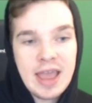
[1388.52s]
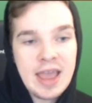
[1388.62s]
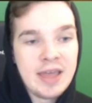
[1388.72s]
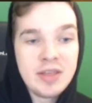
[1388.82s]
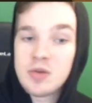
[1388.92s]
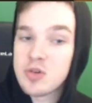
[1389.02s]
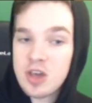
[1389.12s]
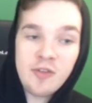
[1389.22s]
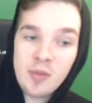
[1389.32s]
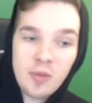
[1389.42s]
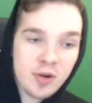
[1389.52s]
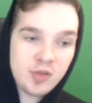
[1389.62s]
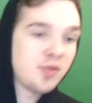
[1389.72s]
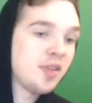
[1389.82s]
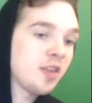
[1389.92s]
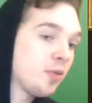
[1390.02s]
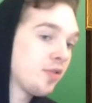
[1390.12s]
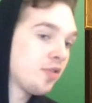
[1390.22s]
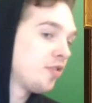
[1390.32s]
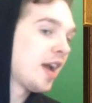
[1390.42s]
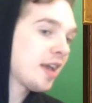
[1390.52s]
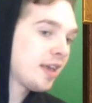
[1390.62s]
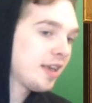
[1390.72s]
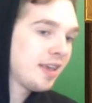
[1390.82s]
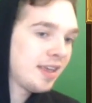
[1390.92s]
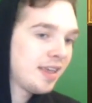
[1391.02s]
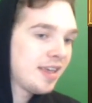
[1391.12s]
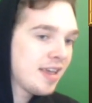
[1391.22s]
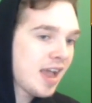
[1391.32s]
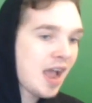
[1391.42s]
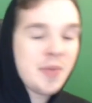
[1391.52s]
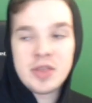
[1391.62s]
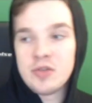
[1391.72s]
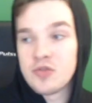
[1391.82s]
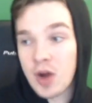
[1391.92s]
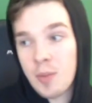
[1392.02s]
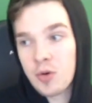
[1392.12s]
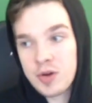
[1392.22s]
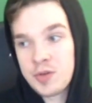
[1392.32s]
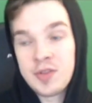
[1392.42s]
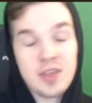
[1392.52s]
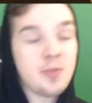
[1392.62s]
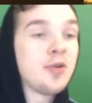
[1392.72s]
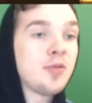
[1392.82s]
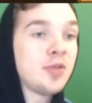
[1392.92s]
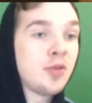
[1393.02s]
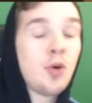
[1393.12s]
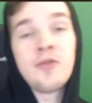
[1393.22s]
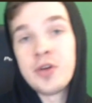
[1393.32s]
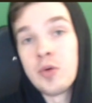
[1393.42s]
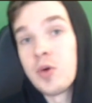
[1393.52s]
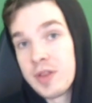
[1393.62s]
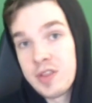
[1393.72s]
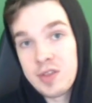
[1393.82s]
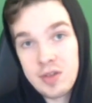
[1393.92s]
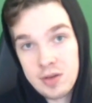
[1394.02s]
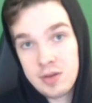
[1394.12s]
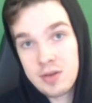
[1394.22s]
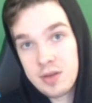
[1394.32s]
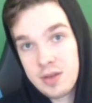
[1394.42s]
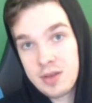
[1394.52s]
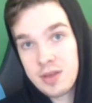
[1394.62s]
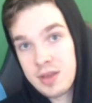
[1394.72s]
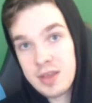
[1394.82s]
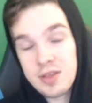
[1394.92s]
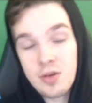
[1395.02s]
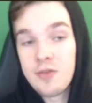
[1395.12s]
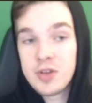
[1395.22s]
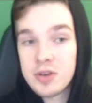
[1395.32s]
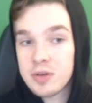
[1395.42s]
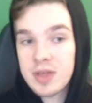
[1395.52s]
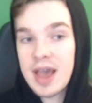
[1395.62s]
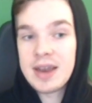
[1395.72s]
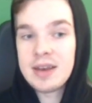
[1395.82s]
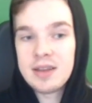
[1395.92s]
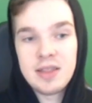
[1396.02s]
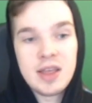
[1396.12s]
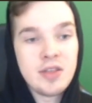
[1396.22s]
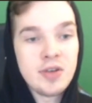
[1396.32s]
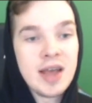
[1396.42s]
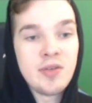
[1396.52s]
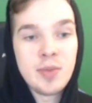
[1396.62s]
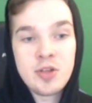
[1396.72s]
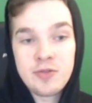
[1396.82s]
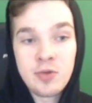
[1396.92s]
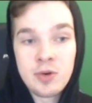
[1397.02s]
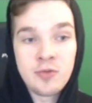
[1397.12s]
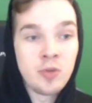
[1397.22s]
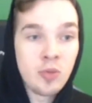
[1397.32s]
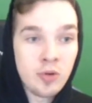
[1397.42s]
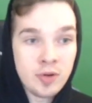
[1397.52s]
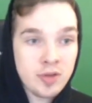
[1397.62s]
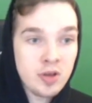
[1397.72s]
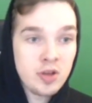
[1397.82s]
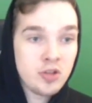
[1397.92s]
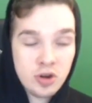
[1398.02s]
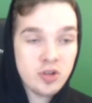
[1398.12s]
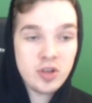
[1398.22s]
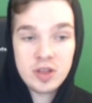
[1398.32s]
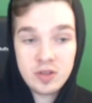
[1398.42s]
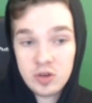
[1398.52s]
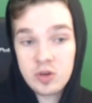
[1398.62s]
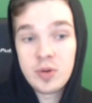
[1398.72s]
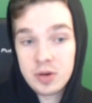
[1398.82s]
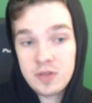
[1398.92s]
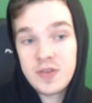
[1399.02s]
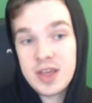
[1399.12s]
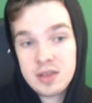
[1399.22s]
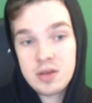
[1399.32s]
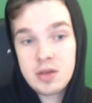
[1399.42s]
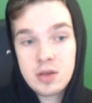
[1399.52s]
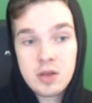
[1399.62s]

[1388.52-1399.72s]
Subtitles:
and then you shuffle more Stone Tusk Boars in your deck, and then you draw more Stone Tusk Boars with Tolvir Wardens. So if you do that, then you're going to have a bunch of 4/4 boars charging into your opponent's face,